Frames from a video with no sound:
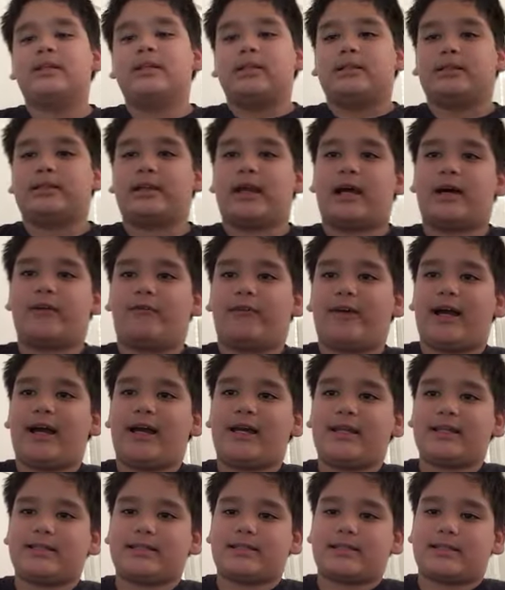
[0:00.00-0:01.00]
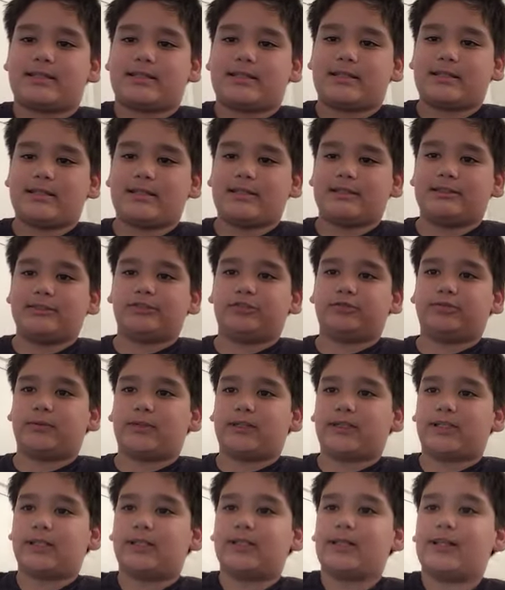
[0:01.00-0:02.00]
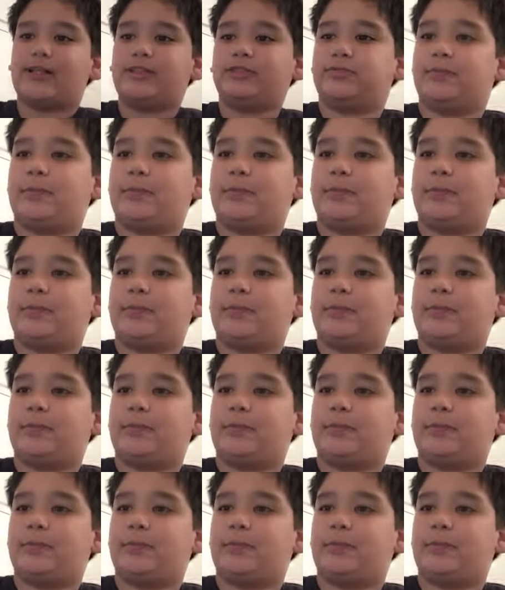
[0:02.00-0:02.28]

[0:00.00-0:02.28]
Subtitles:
Now, that is what it is.